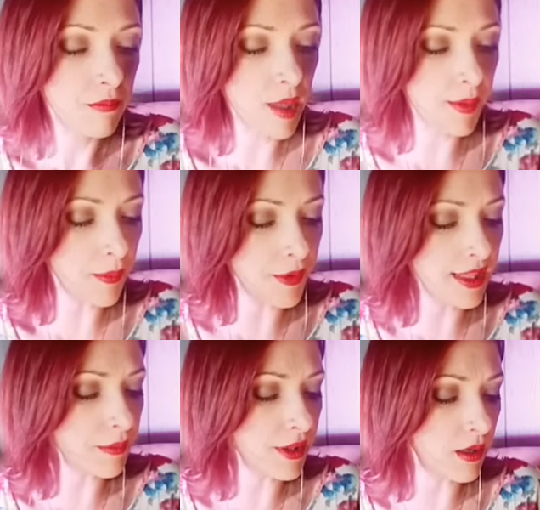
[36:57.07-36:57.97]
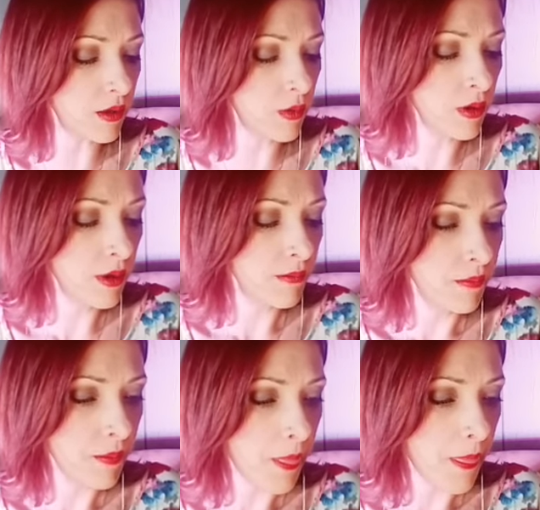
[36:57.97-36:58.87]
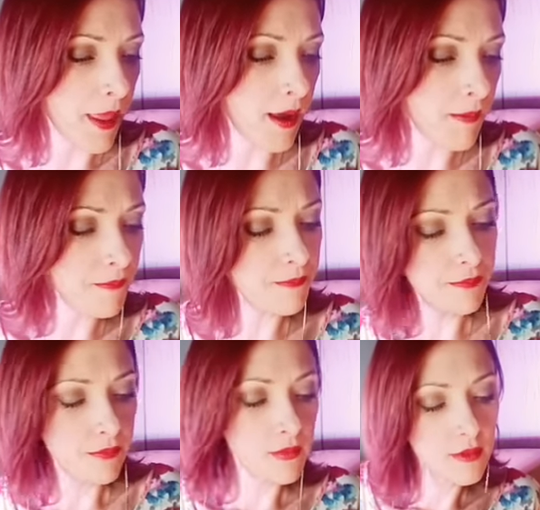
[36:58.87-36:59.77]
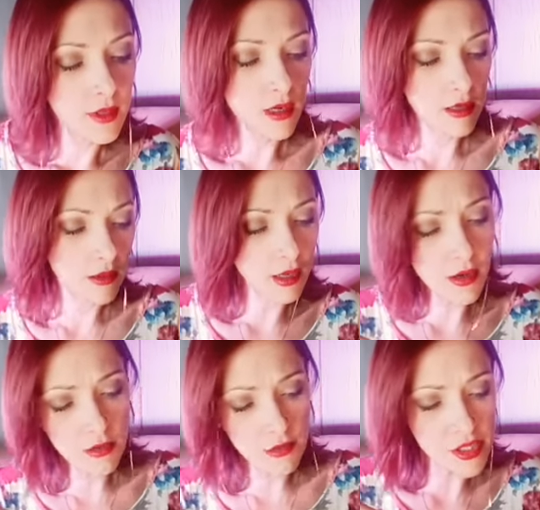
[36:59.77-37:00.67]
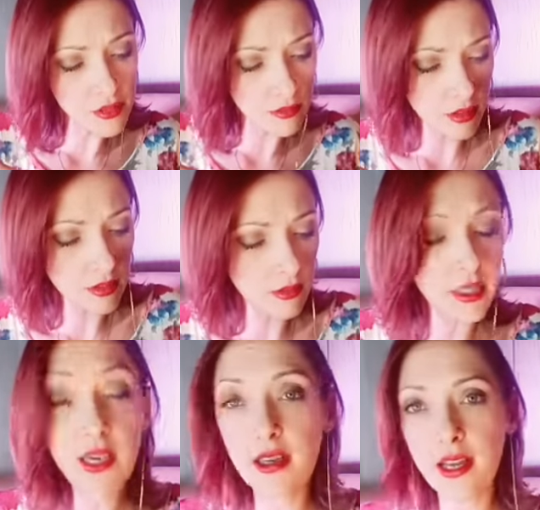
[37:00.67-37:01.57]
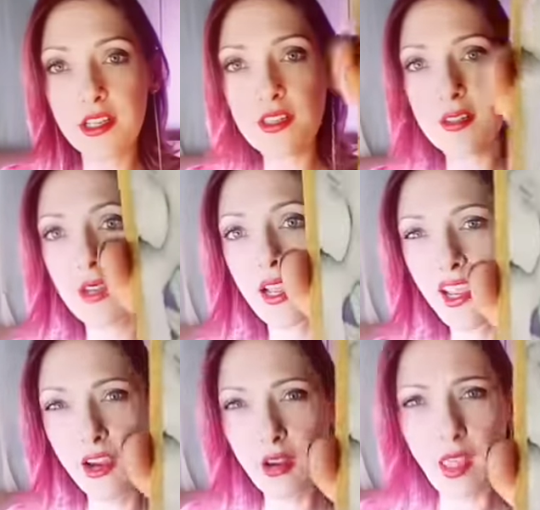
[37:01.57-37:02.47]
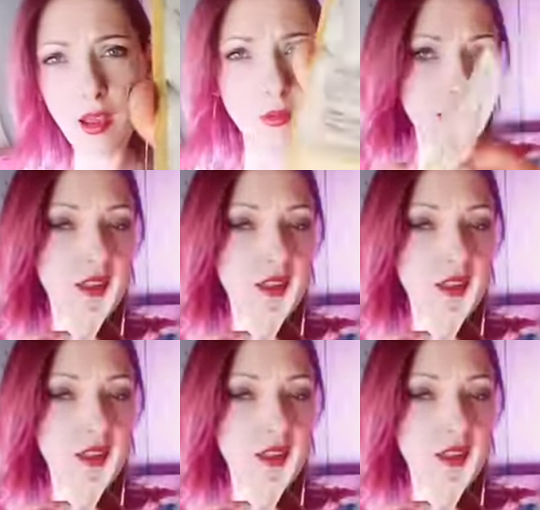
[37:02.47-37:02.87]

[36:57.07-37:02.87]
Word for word: Maybe I'll put that below. Um, Concrete Jungle yeah, I just, I hear that when I